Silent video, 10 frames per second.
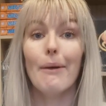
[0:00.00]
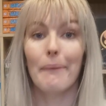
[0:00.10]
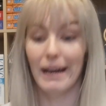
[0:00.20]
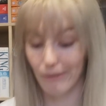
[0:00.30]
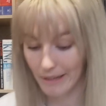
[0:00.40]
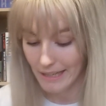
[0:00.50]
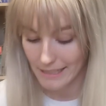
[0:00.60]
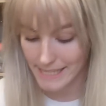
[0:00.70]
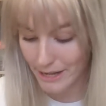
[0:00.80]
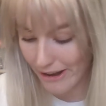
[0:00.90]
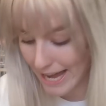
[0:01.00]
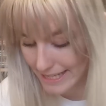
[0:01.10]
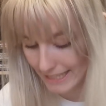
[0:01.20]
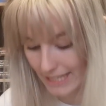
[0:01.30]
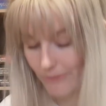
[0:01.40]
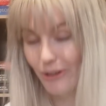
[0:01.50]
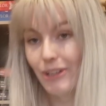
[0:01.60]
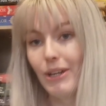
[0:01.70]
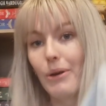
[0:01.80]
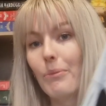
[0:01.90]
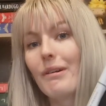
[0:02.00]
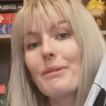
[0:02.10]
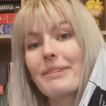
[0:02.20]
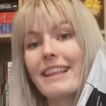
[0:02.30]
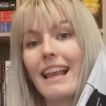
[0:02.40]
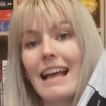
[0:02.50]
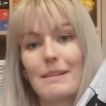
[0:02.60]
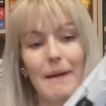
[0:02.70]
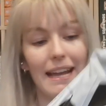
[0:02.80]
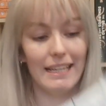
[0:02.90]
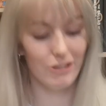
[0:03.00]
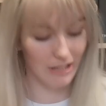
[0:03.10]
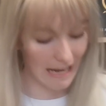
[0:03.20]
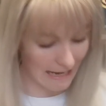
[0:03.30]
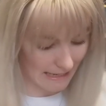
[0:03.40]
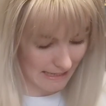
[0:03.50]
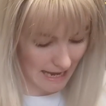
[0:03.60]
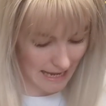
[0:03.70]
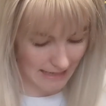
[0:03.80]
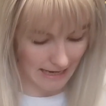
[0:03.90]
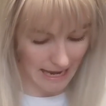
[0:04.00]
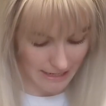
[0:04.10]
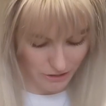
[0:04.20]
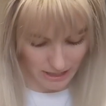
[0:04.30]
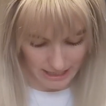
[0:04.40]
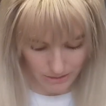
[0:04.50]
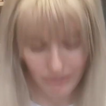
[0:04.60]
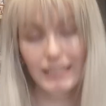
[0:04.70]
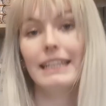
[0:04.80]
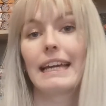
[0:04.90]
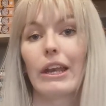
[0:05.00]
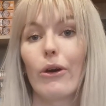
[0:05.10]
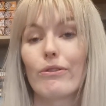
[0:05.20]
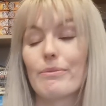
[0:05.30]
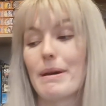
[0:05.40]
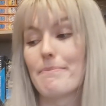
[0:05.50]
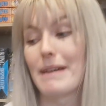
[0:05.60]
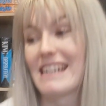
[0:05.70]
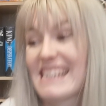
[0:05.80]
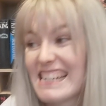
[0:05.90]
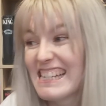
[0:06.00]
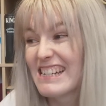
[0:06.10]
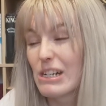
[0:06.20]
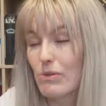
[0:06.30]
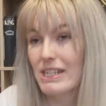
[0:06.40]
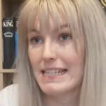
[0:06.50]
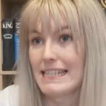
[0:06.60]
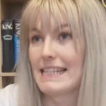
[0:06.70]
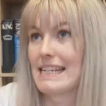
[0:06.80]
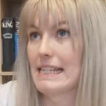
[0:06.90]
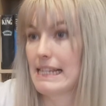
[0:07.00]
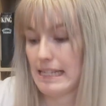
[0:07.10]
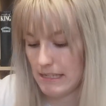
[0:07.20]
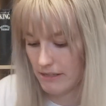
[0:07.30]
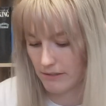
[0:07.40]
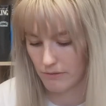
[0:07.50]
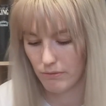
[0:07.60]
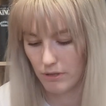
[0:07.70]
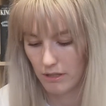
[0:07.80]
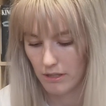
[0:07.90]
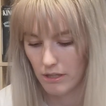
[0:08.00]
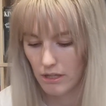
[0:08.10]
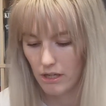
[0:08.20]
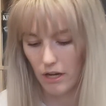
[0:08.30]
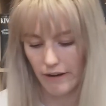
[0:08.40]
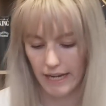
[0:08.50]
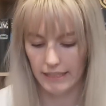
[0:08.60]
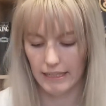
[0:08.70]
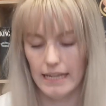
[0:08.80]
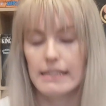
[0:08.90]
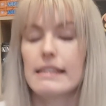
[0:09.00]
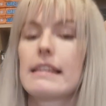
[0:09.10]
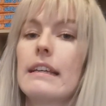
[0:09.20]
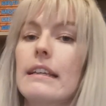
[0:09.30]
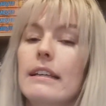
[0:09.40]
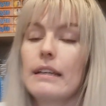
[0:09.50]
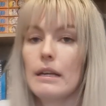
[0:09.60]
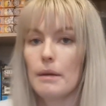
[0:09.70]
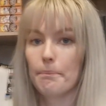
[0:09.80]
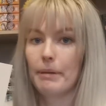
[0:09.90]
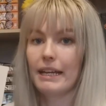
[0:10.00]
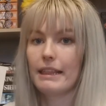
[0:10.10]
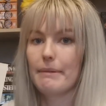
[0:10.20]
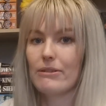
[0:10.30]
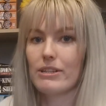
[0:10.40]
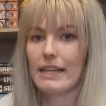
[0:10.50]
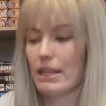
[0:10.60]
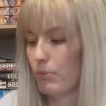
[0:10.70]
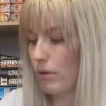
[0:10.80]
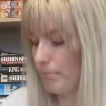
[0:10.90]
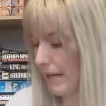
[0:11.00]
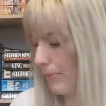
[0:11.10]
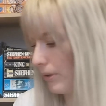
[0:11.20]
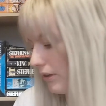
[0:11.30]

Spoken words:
Oh well, it's not hurting anyone. We're up to the last package, guys, and I genuinely cannot remember what's in these. All right, let's pick them out together one by